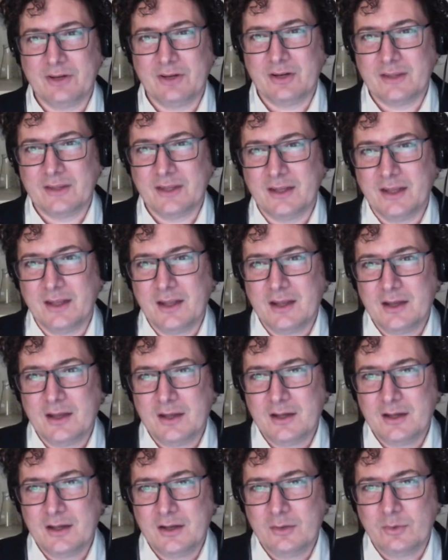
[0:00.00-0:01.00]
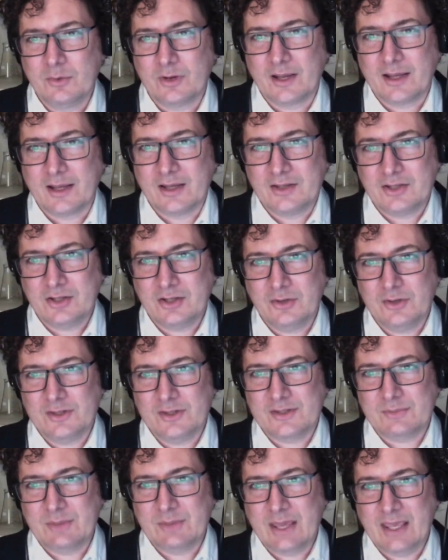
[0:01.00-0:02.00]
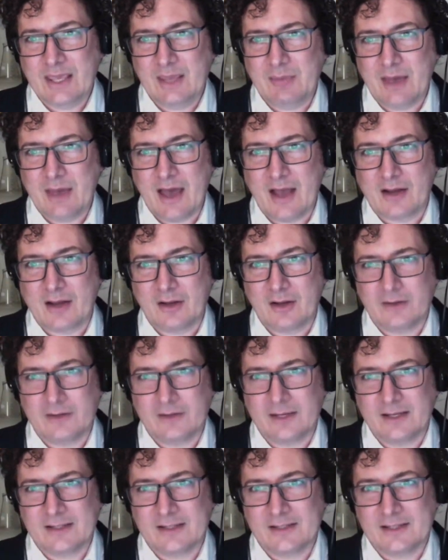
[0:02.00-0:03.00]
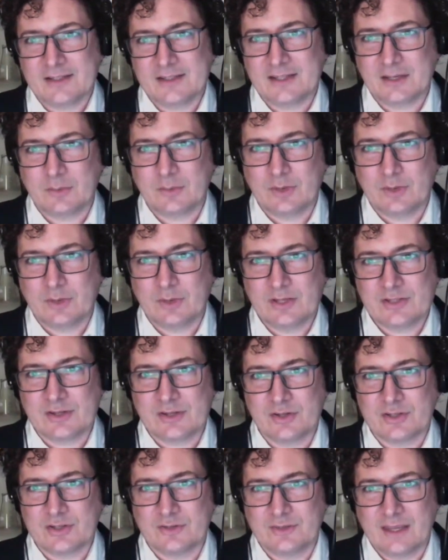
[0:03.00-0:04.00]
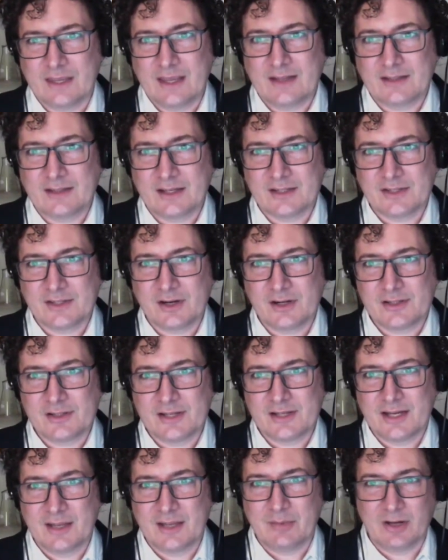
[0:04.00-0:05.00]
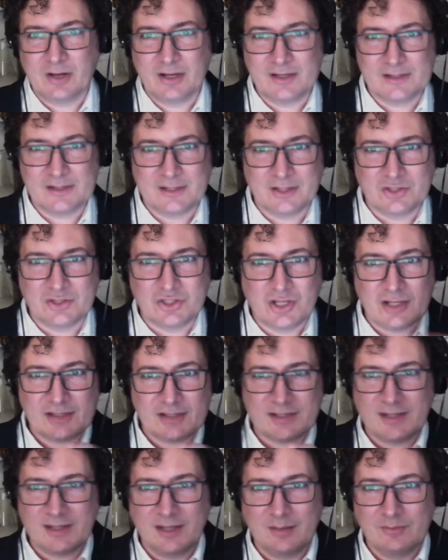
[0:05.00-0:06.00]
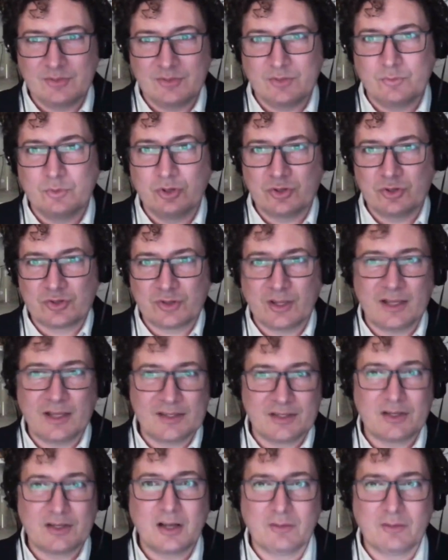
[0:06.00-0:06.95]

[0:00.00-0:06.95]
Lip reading: that what I could do is piggyback on that existing research of the anti-SARS antibodies and adjust them to neutralize the novel